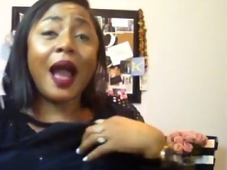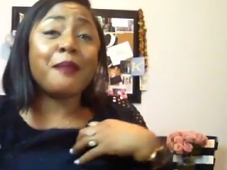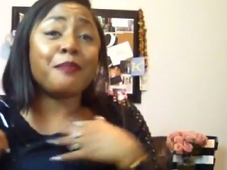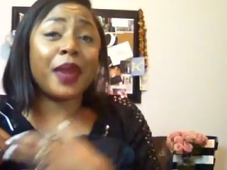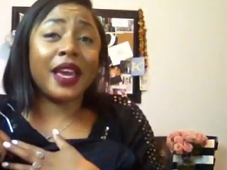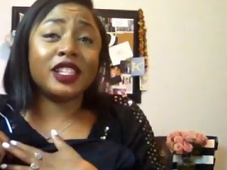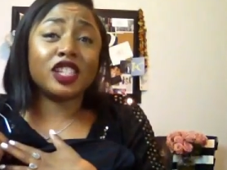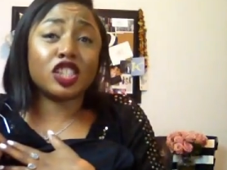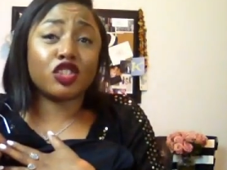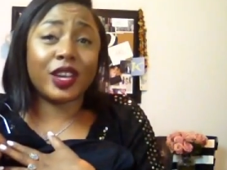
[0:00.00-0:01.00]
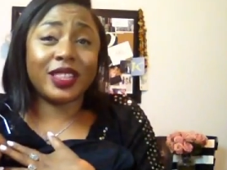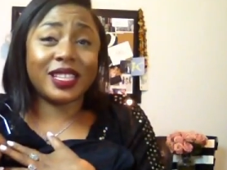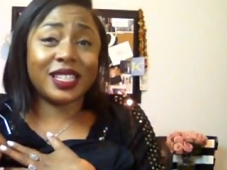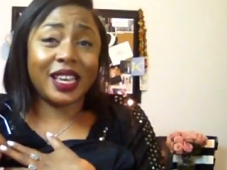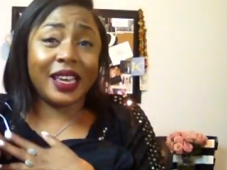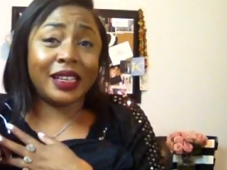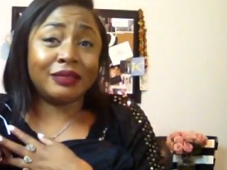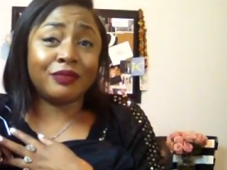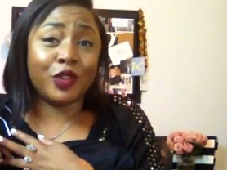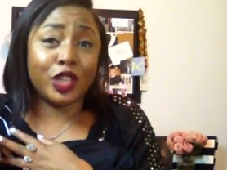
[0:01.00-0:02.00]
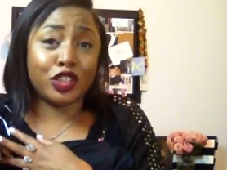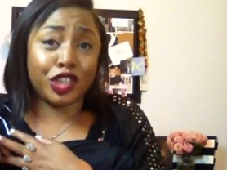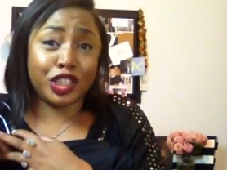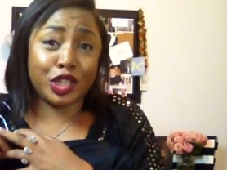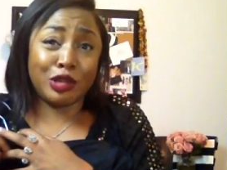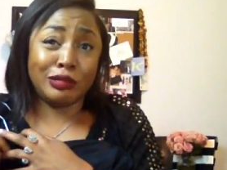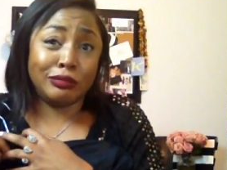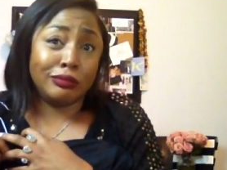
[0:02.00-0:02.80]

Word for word: I may just trade this in for the trench coat.